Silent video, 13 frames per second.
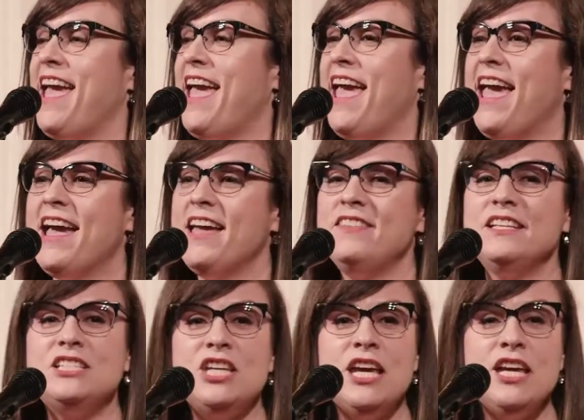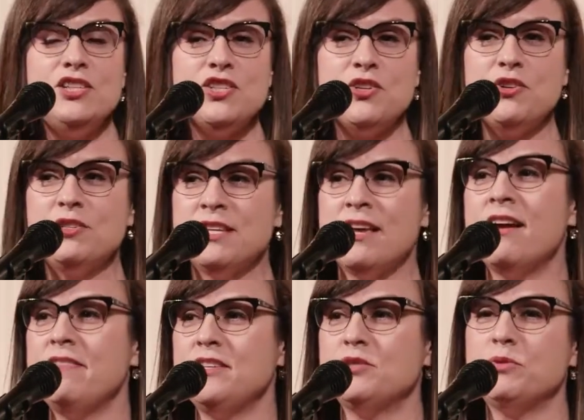And the teachers
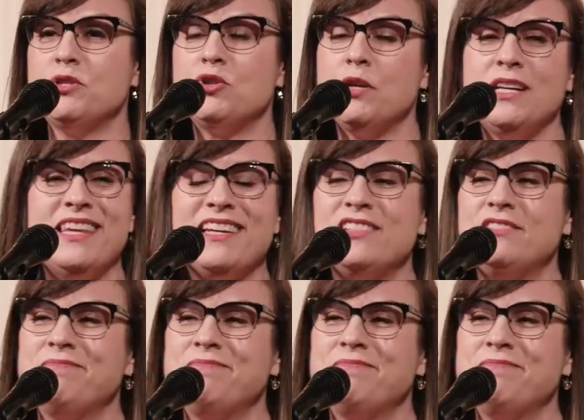on this retreat, like